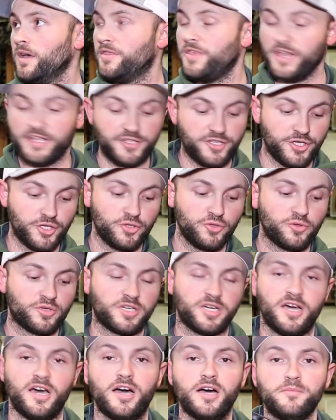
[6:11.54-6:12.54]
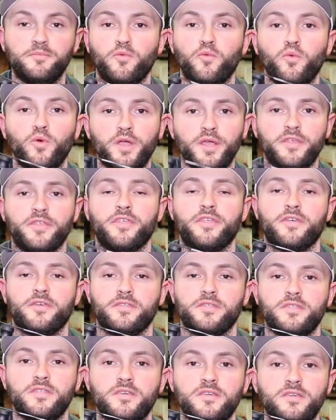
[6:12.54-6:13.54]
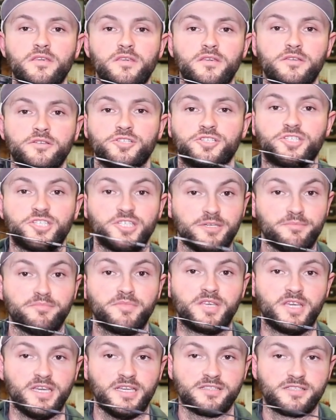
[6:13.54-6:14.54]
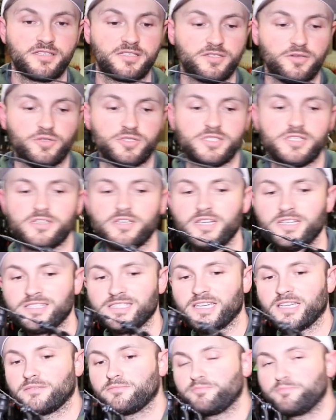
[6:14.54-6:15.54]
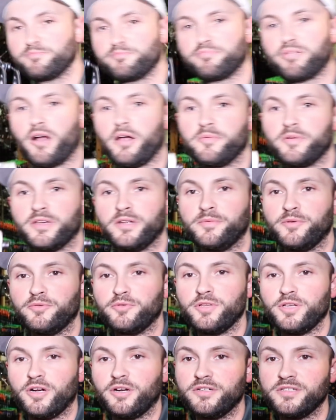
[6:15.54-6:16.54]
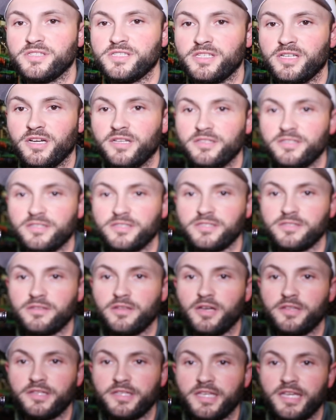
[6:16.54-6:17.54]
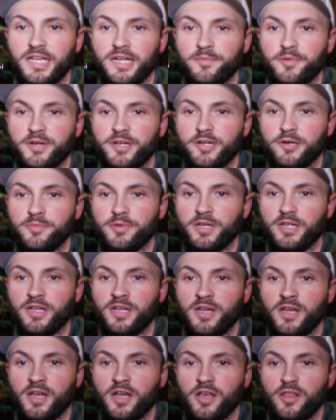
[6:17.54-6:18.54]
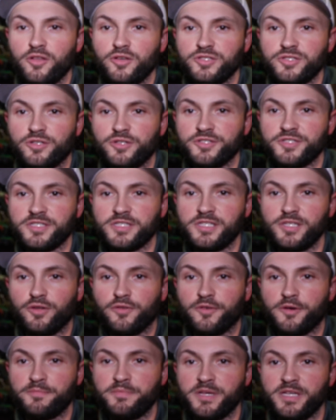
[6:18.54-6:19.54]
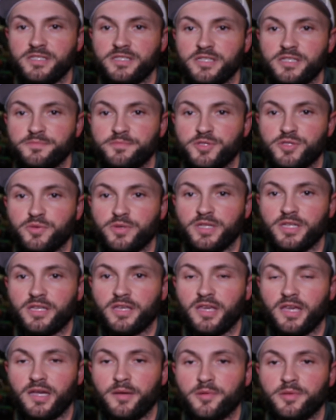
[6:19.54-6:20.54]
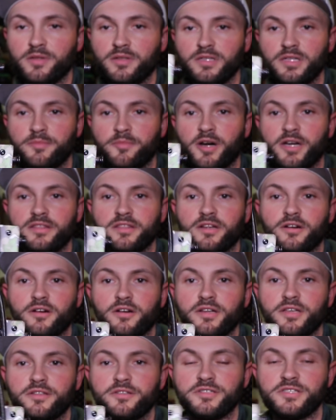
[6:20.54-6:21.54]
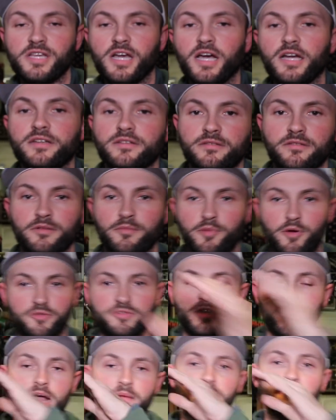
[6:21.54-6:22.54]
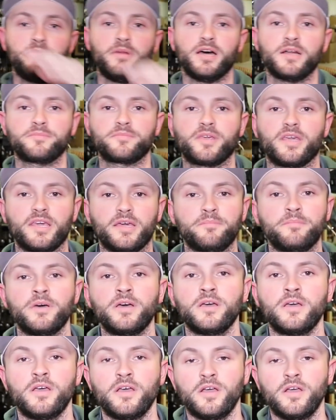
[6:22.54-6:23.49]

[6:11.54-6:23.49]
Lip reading: They do come with the shim kits. So it's probably gonna be really hard to see on the camera here, but those little silver pieces between the cam and the limb right there on either side, they're both top and bottom cam.